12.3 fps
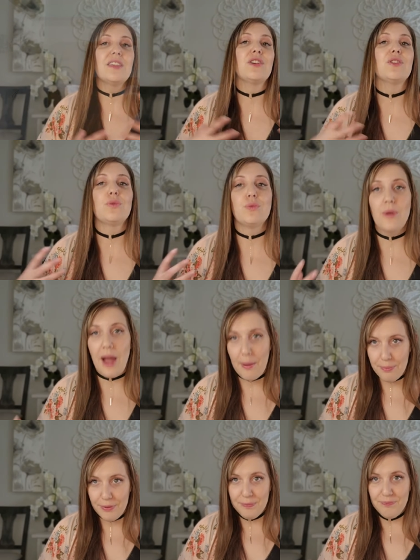the
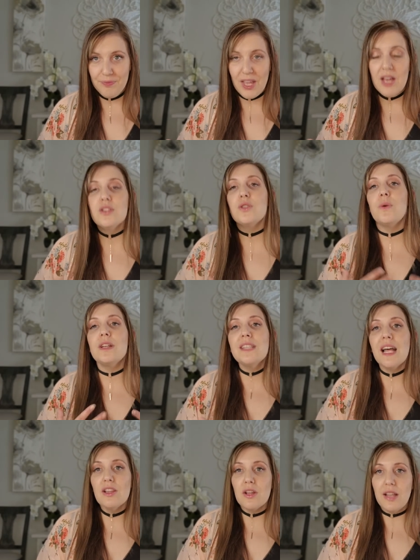crap so, what does
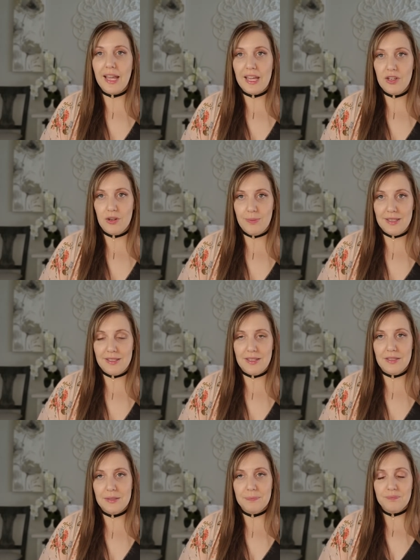that look like in your
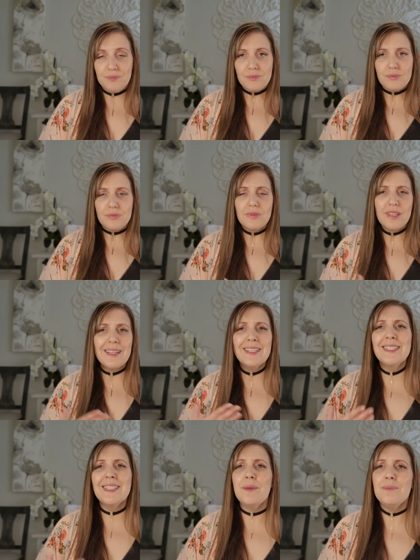business?
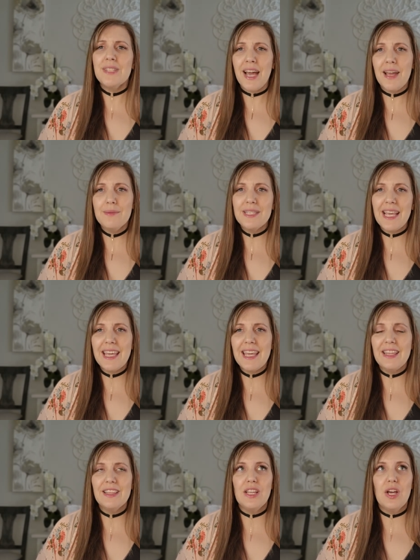Sometimes it
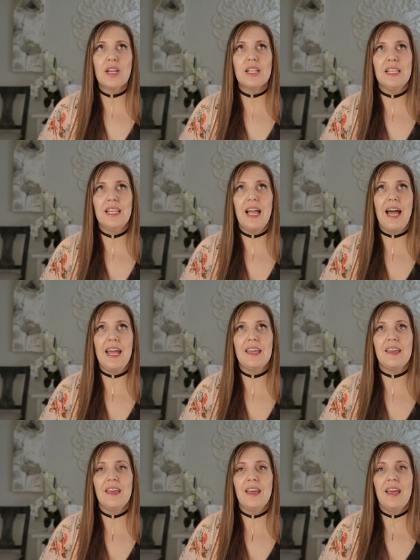can look
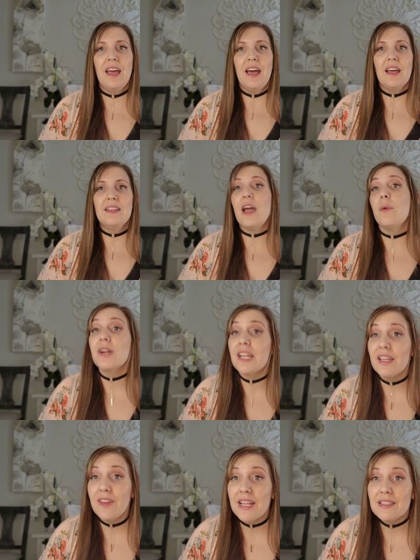like
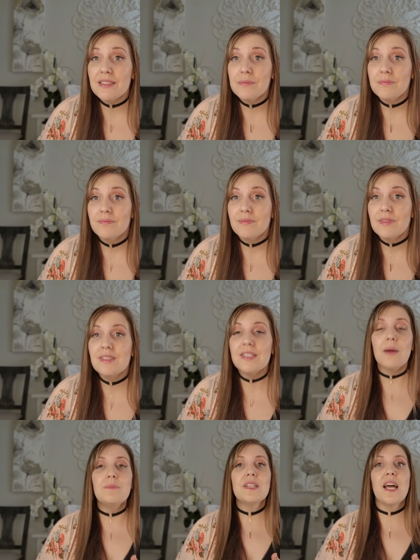networking events.
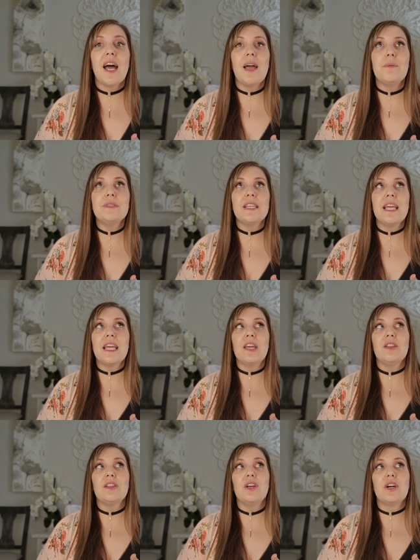Sometimes it
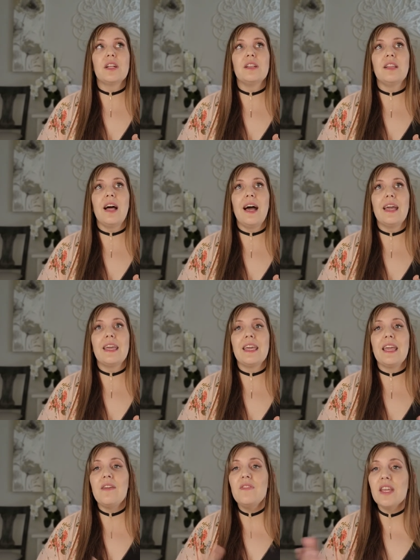can look like
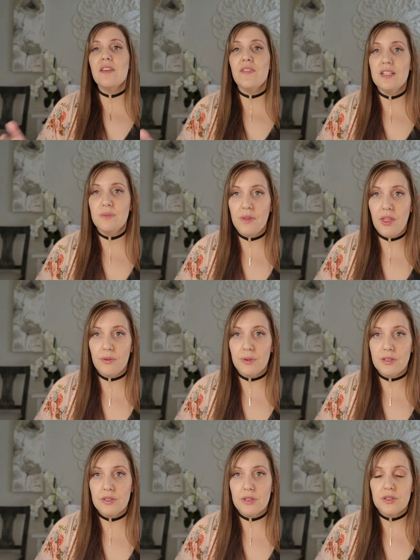evening events with other
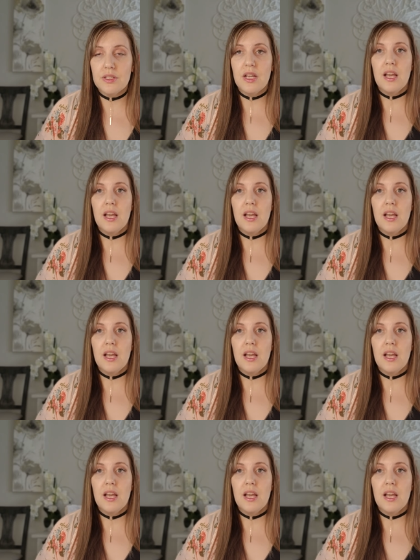realtors.